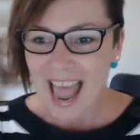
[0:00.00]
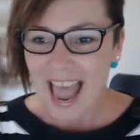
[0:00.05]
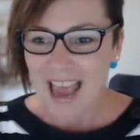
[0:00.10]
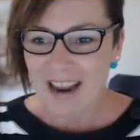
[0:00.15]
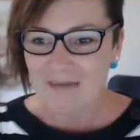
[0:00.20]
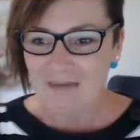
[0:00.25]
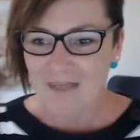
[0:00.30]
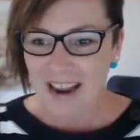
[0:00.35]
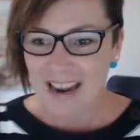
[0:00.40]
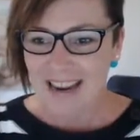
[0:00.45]

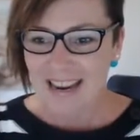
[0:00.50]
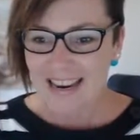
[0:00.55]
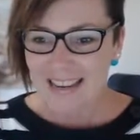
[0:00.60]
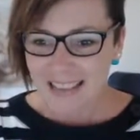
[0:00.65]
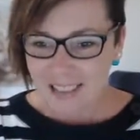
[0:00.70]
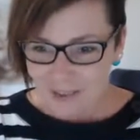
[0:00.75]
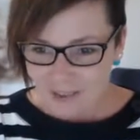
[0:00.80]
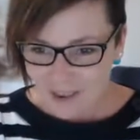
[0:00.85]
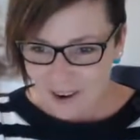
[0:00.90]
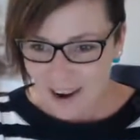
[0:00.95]
And making it
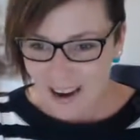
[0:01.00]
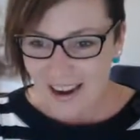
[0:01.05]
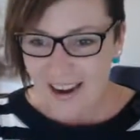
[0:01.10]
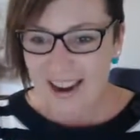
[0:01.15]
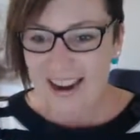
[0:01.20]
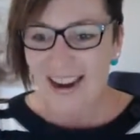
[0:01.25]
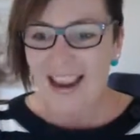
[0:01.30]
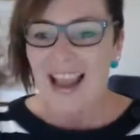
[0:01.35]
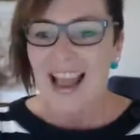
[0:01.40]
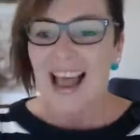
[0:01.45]
to
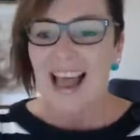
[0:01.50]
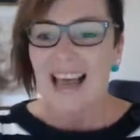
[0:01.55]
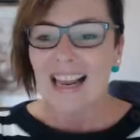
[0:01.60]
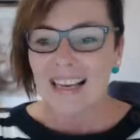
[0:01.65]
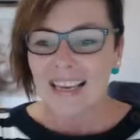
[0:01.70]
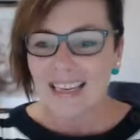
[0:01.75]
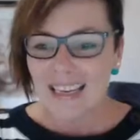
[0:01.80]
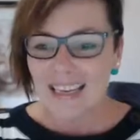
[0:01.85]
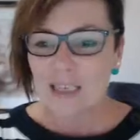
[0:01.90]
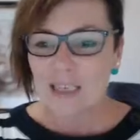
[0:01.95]
Friday.
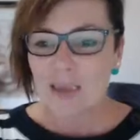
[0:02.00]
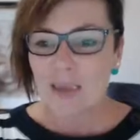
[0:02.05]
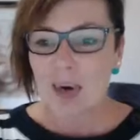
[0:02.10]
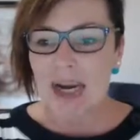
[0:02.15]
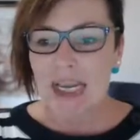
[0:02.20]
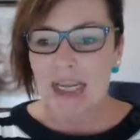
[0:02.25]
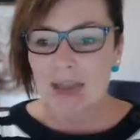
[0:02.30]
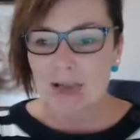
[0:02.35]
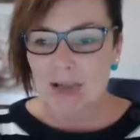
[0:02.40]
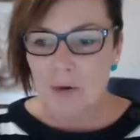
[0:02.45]
Elise,
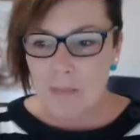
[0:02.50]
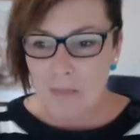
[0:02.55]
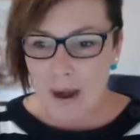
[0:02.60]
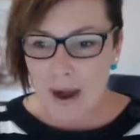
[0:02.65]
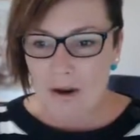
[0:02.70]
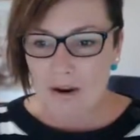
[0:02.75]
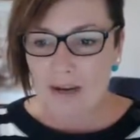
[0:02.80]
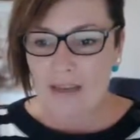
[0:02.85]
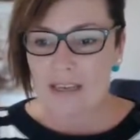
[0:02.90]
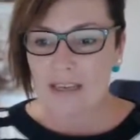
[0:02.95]
breaking through
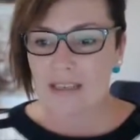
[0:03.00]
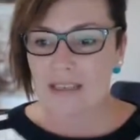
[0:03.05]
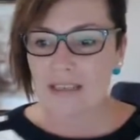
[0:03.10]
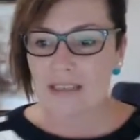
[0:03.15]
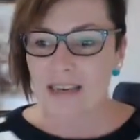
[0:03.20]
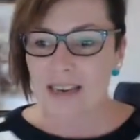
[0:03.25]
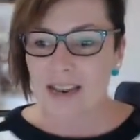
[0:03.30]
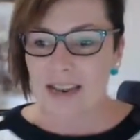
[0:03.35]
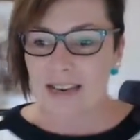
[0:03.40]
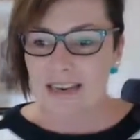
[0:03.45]
barriers.
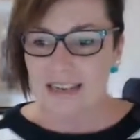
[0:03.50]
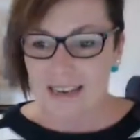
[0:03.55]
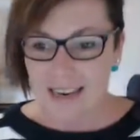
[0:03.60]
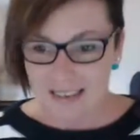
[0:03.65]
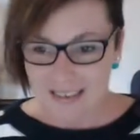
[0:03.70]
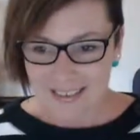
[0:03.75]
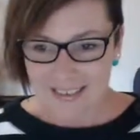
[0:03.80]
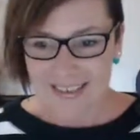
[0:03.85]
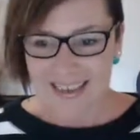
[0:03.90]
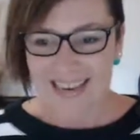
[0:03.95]

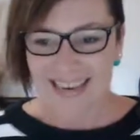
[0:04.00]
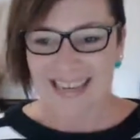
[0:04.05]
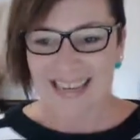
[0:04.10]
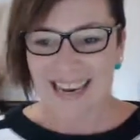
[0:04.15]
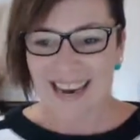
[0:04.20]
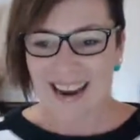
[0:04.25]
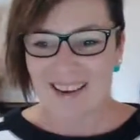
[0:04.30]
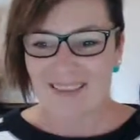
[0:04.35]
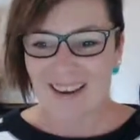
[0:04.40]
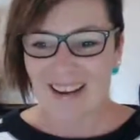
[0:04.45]
Yes, I need
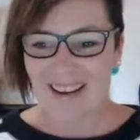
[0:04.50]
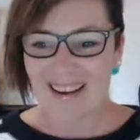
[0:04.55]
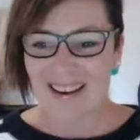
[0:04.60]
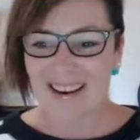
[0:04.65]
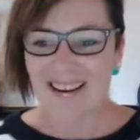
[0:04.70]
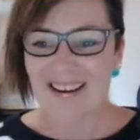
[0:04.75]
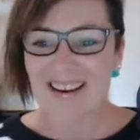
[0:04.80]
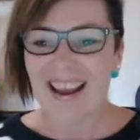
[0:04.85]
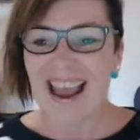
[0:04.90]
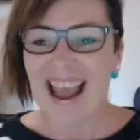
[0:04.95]
to email
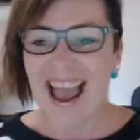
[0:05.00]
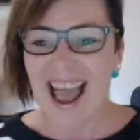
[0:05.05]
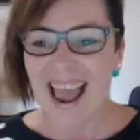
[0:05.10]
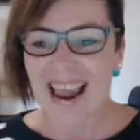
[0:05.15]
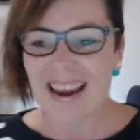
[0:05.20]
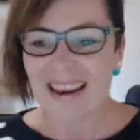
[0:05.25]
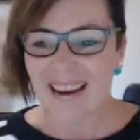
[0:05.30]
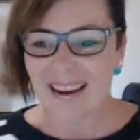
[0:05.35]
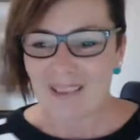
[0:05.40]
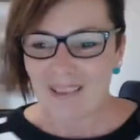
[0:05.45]
you.
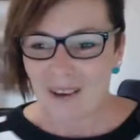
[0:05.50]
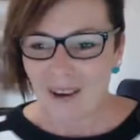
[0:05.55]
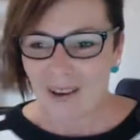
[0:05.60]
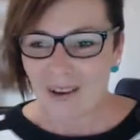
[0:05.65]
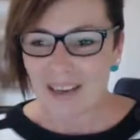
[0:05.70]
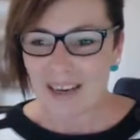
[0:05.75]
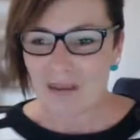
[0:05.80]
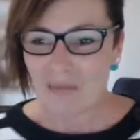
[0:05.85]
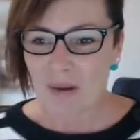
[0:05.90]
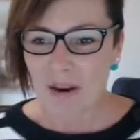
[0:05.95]
And
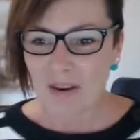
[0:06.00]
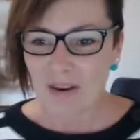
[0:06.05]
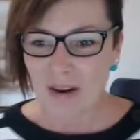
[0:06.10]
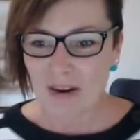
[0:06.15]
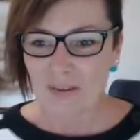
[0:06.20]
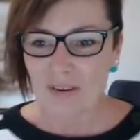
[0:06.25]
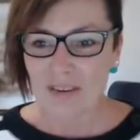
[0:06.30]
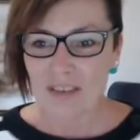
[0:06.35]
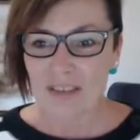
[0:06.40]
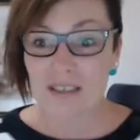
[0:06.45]
enrolling in my
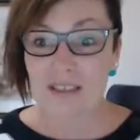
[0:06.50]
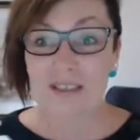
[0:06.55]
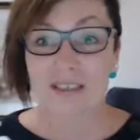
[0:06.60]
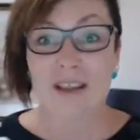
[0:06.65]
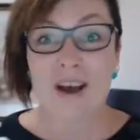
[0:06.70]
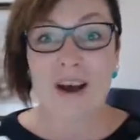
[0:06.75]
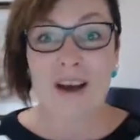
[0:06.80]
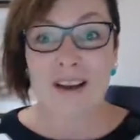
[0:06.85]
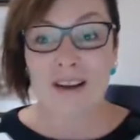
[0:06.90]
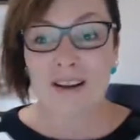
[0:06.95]
graphic
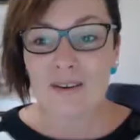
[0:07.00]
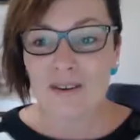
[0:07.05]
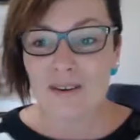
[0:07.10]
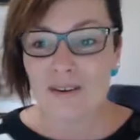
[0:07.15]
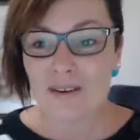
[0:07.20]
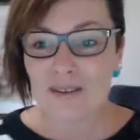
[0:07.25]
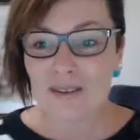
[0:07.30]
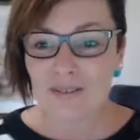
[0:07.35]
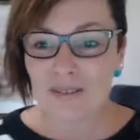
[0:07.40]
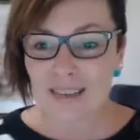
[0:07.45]
design
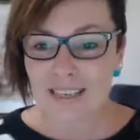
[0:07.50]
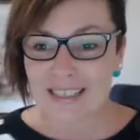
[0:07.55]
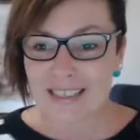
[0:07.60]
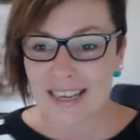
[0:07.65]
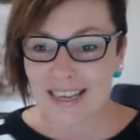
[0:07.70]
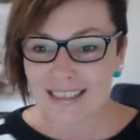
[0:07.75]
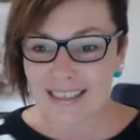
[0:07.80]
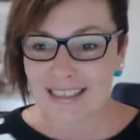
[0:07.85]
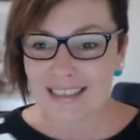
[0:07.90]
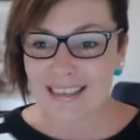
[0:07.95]
course.
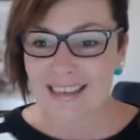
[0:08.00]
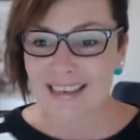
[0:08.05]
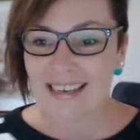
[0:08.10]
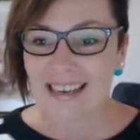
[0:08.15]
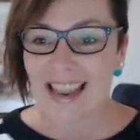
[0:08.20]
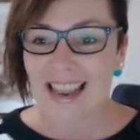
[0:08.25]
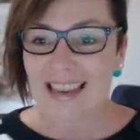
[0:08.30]
Fantastic.